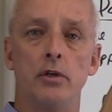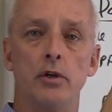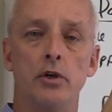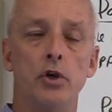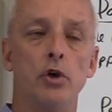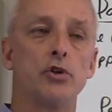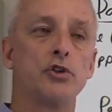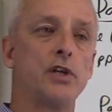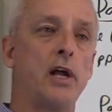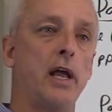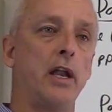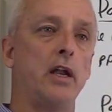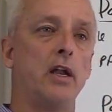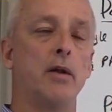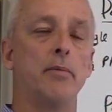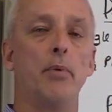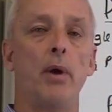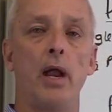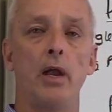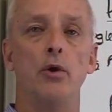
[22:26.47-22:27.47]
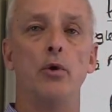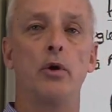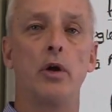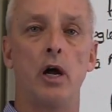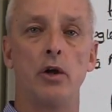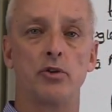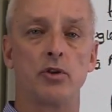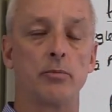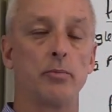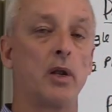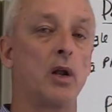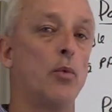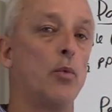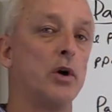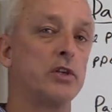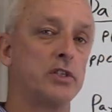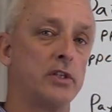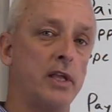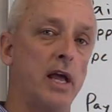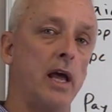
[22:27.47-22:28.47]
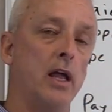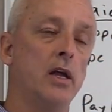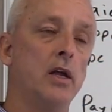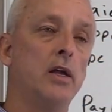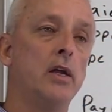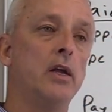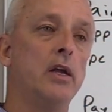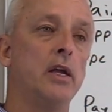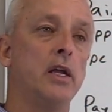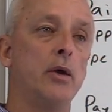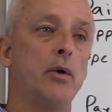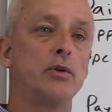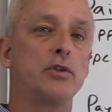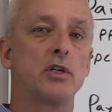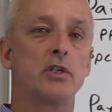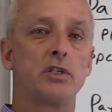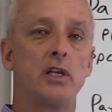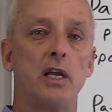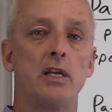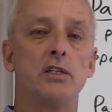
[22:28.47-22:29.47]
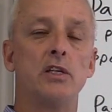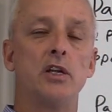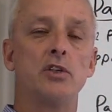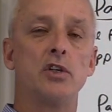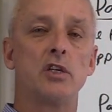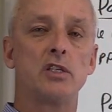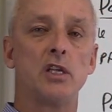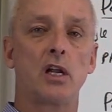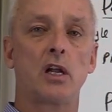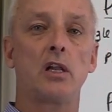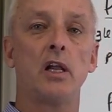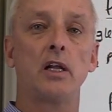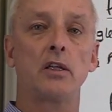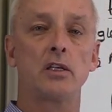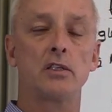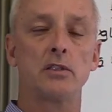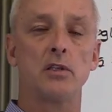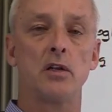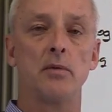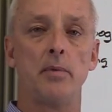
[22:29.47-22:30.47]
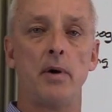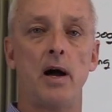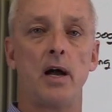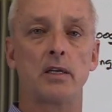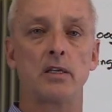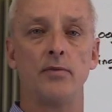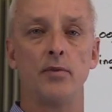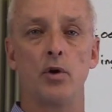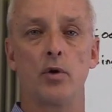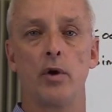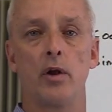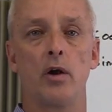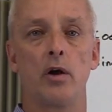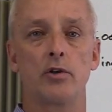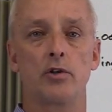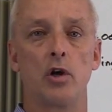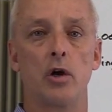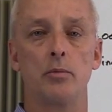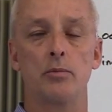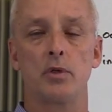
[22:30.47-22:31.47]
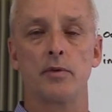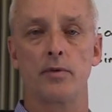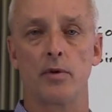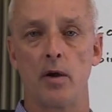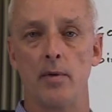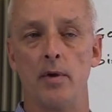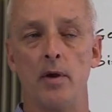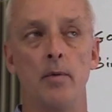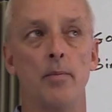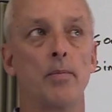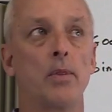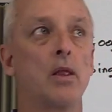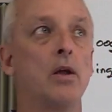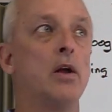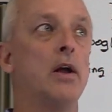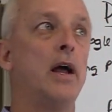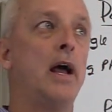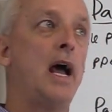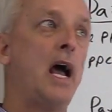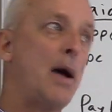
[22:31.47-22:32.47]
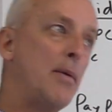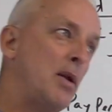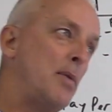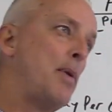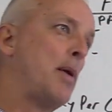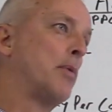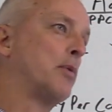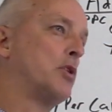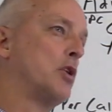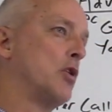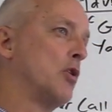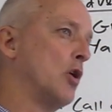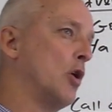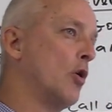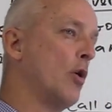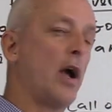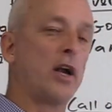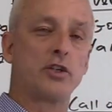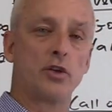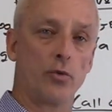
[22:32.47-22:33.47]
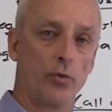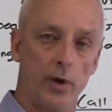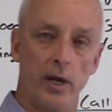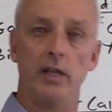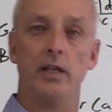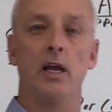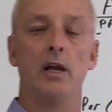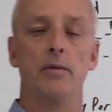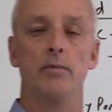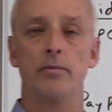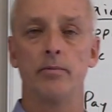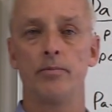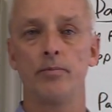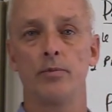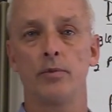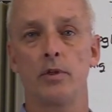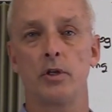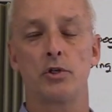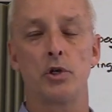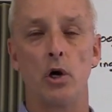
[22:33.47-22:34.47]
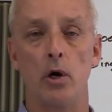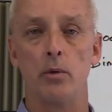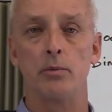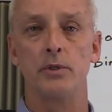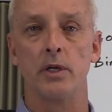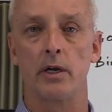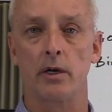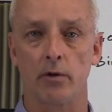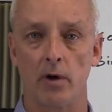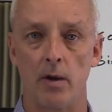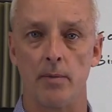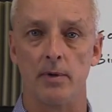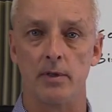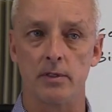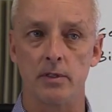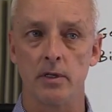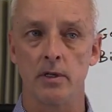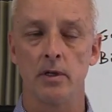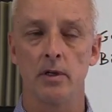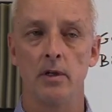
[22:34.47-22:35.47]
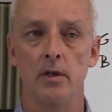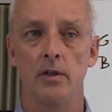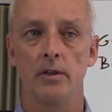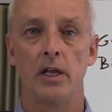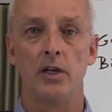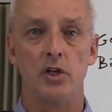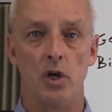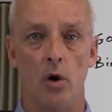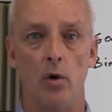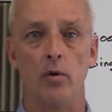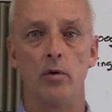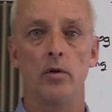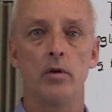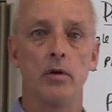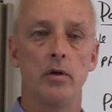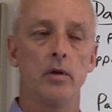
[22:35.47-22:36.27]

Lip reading: You're signing a brand new contract, but it wasn't that. It just said, click this little box if you read our terms of agreement. How many people do you know who actually read that, the terms and agreements? They don't.